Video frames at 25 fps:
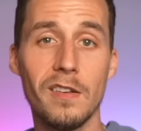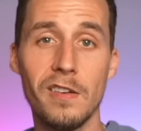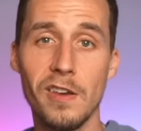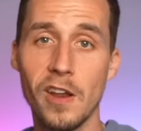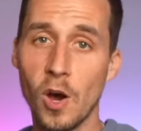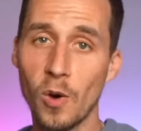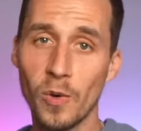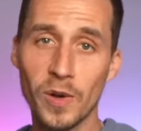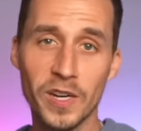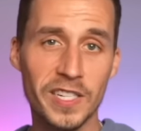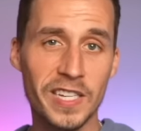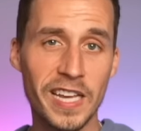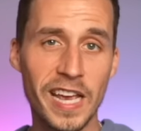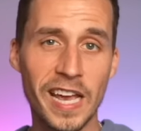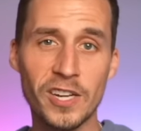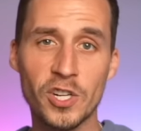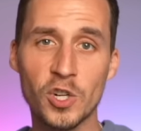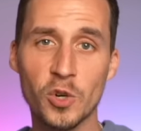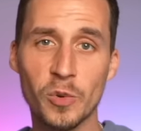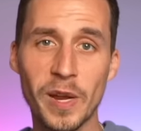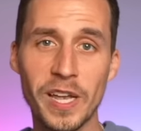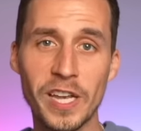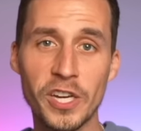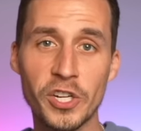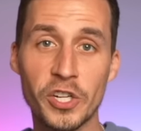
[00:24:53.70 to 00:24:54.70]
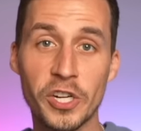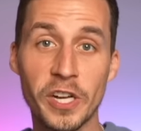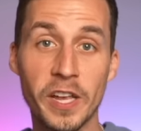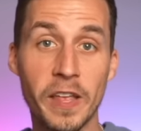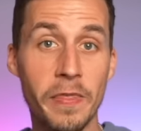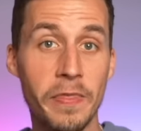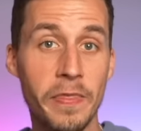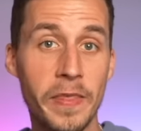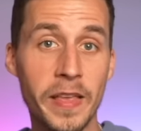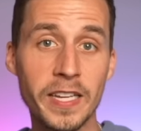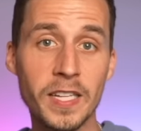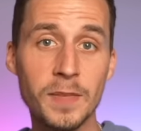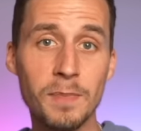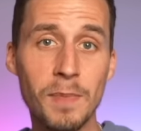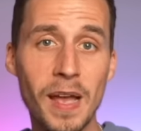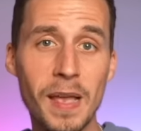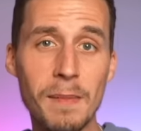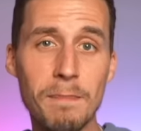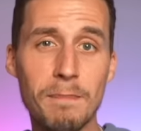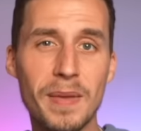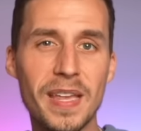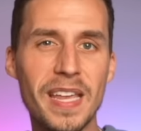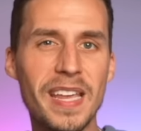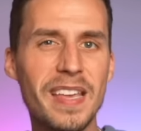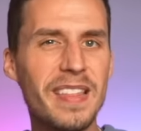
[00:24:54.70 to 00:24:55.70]
No exaggeration, this
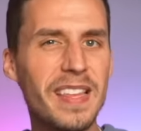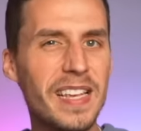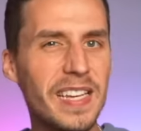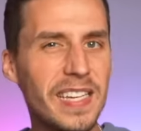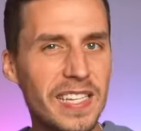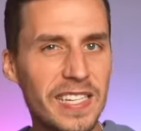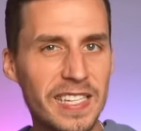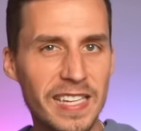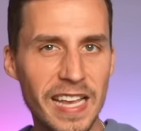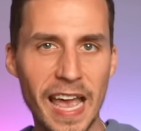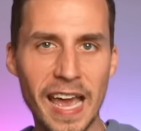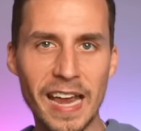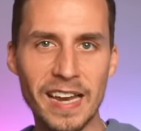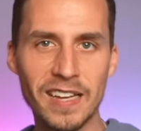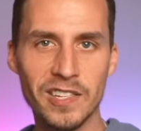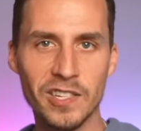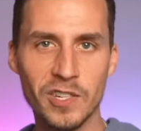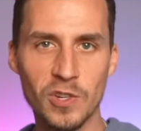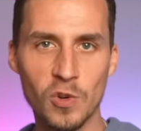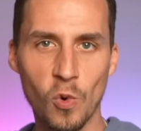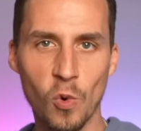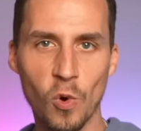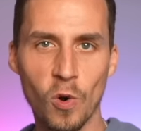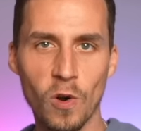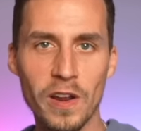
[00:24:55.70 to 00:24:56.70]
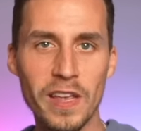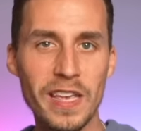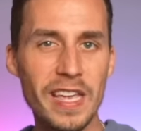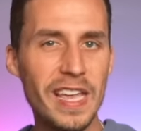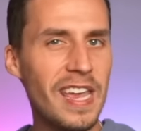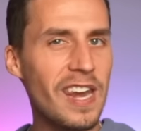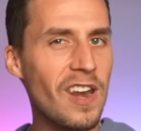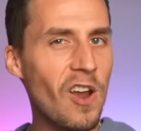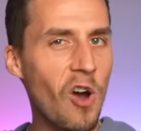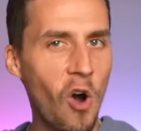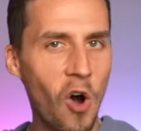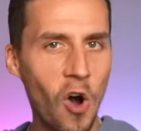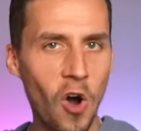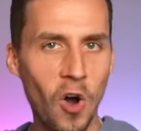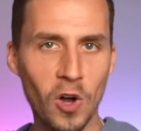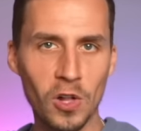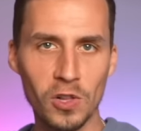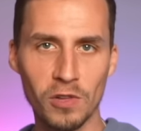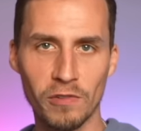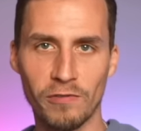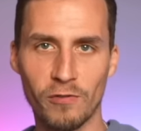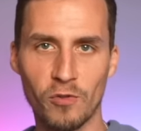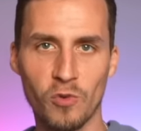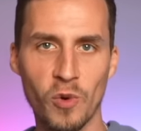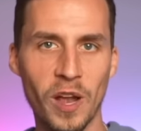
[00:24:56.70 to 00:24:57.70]
might be the saddest story in
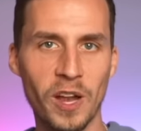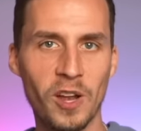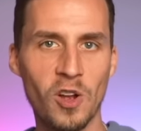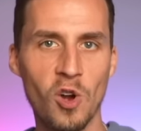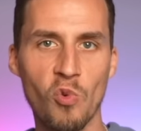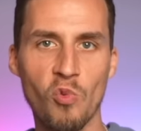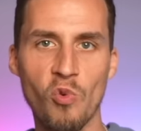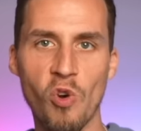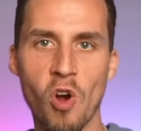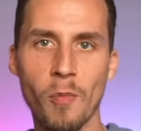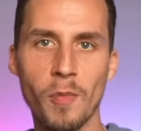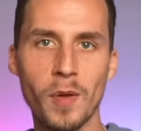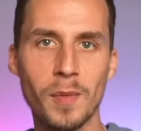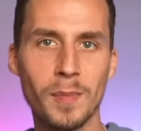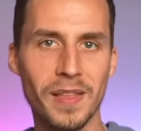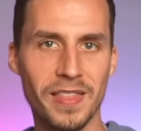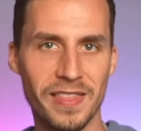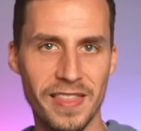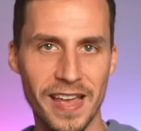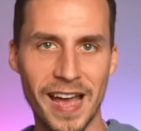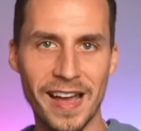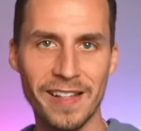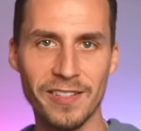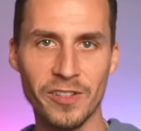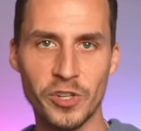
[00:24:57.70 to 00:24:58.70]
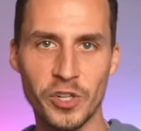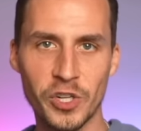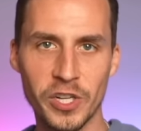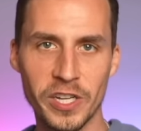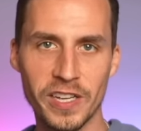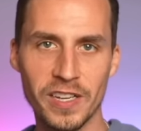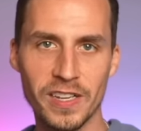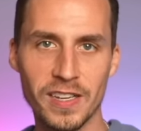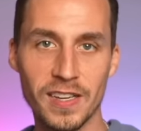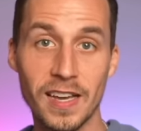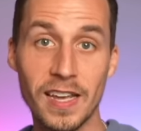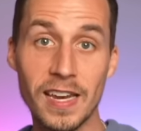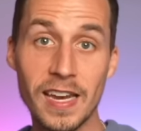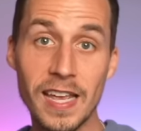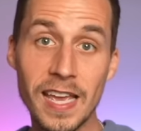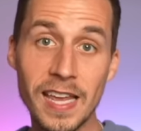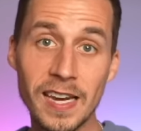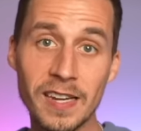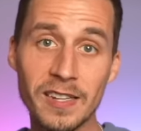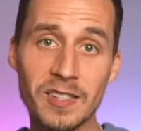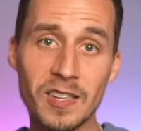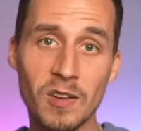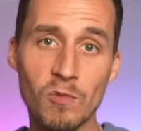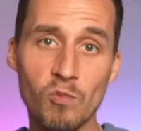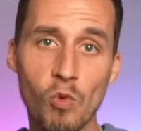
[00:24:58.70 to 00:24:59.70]
all of Greco Roman mythology. An
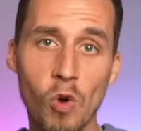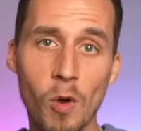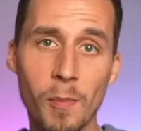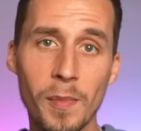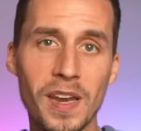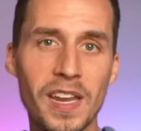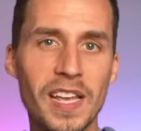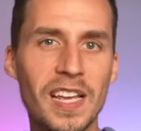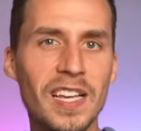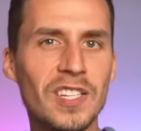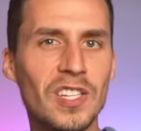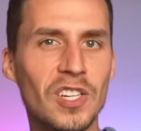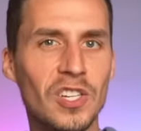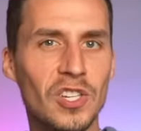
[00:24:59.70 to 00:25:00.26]
innocent woman is